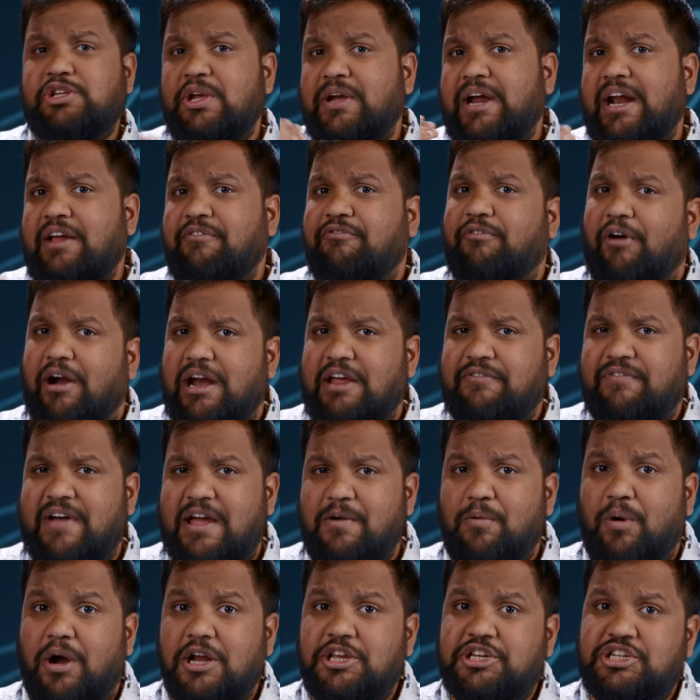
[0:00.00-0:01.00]
you get a
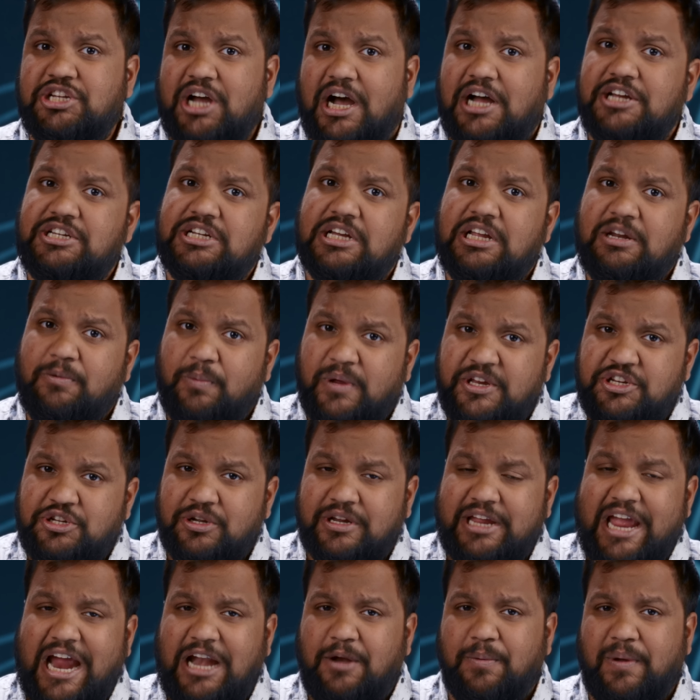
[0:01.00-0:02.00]
45-watt charger which you
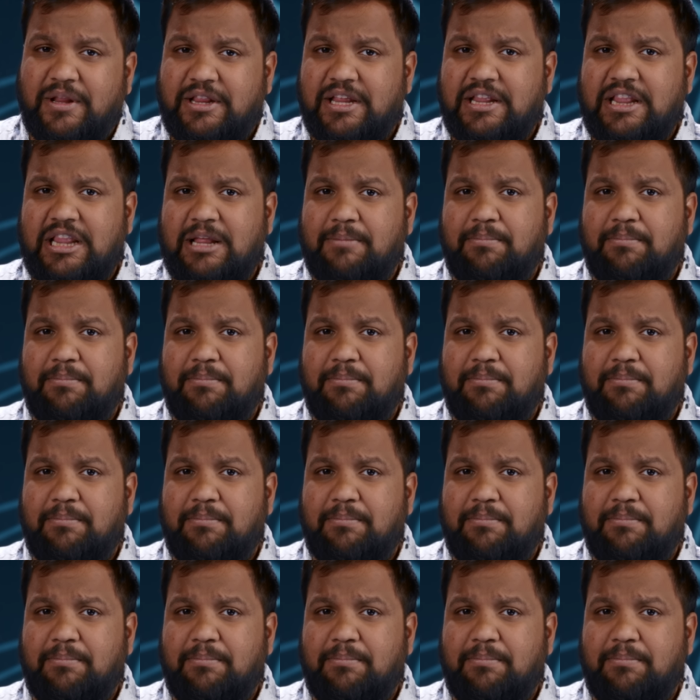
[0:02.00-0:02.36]
get within the